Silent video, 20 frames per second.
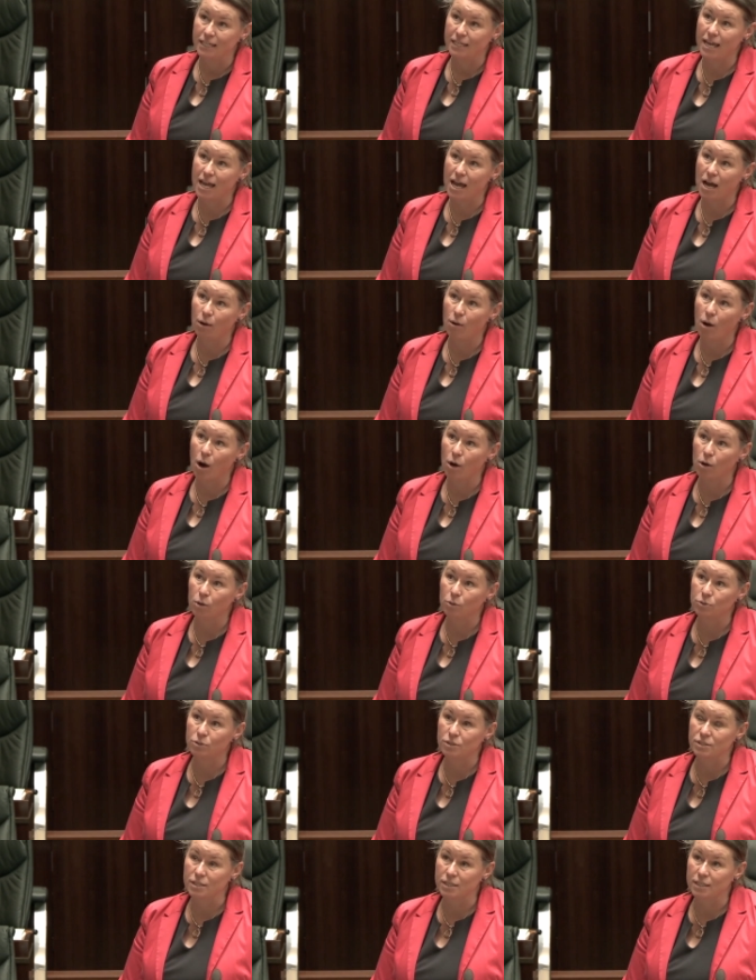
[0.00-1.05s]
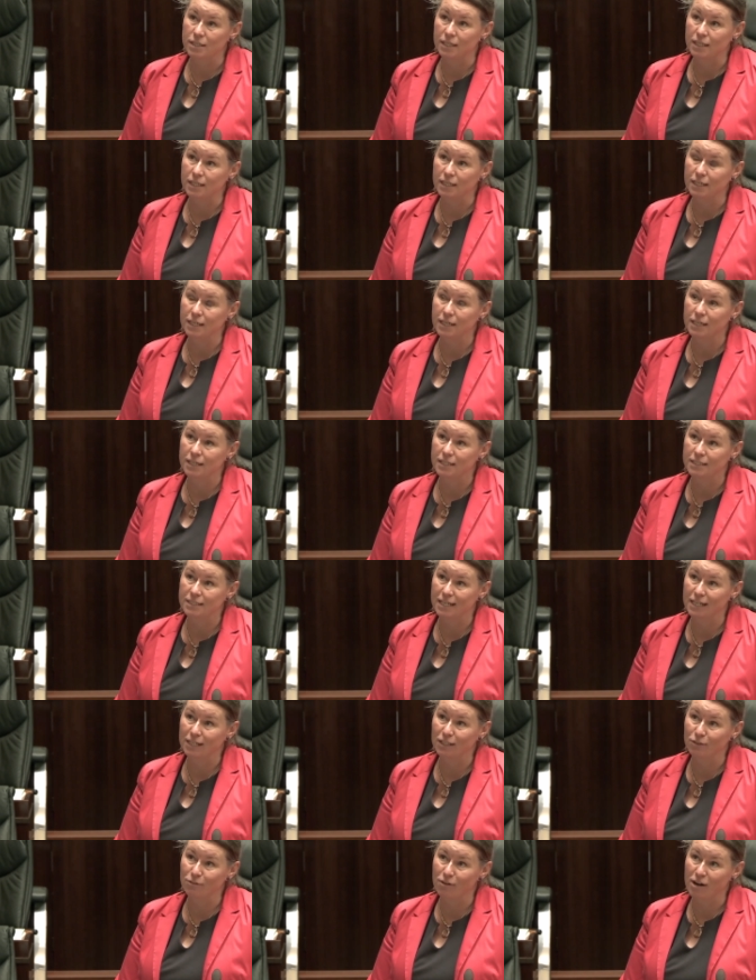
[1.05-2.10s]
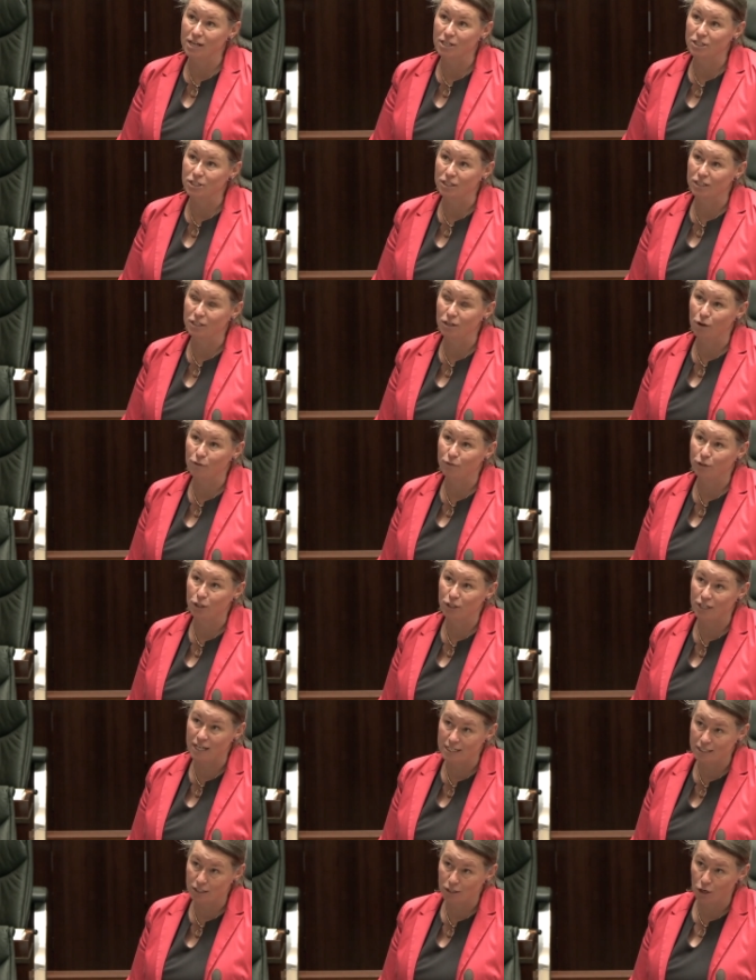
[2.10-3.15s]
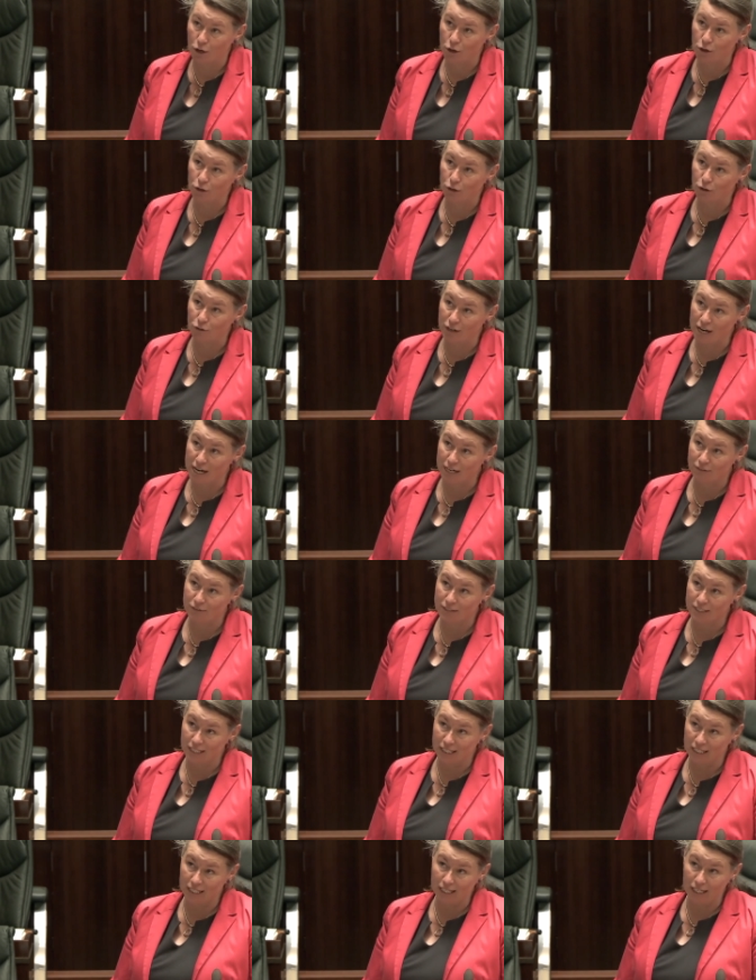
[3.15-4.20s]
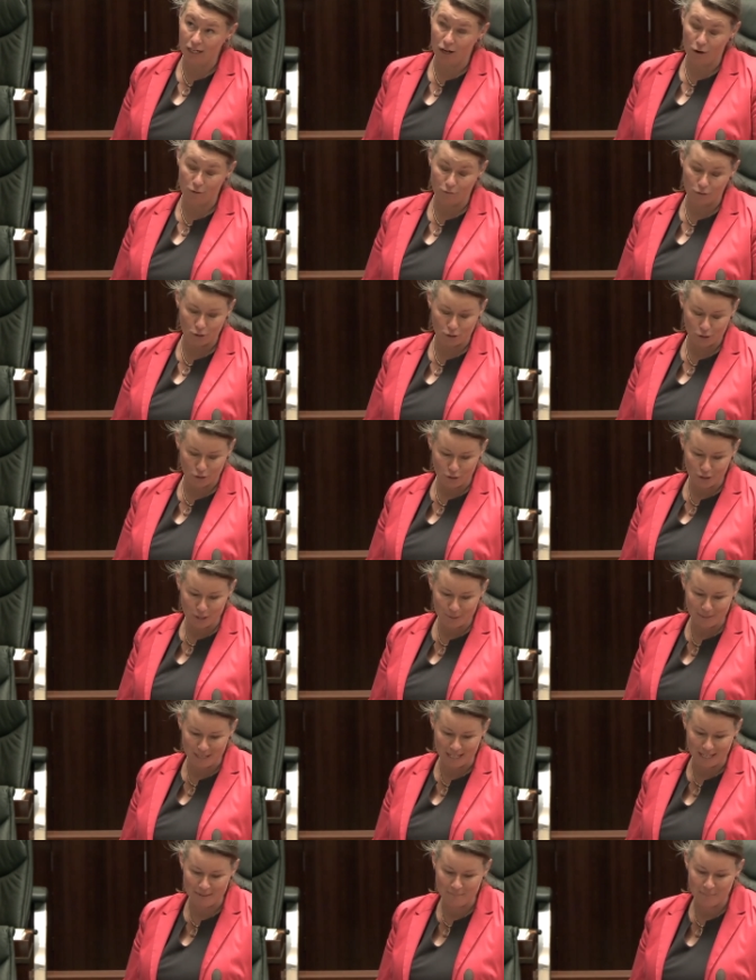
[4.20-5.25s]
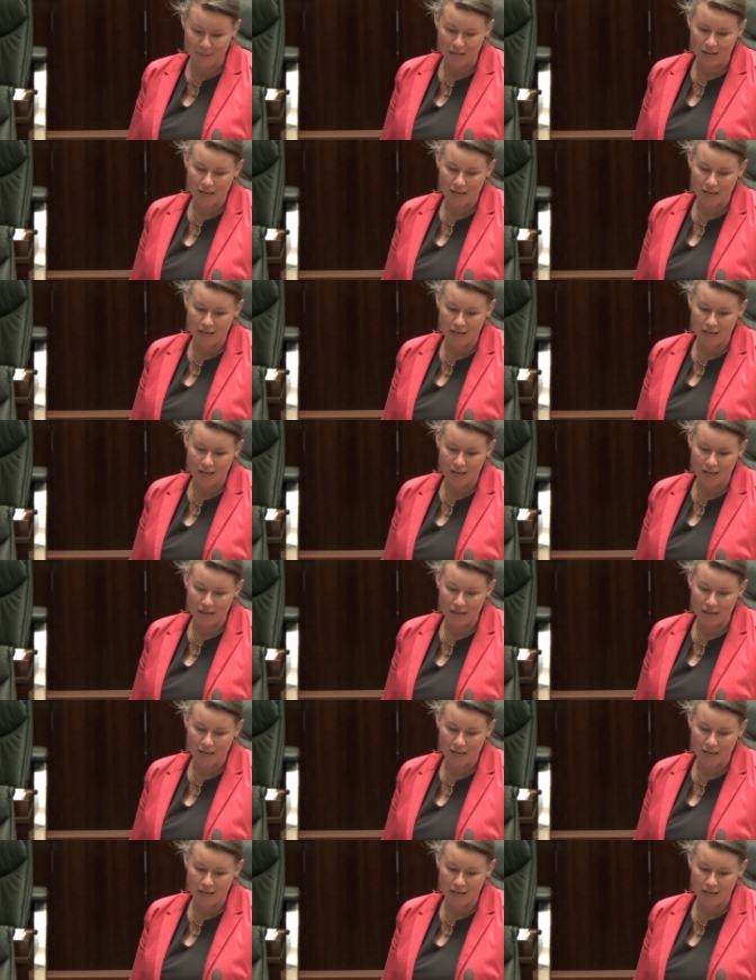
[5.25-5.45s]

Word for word: now holds the declaration of a UNESCO Creative City of Gastronomy.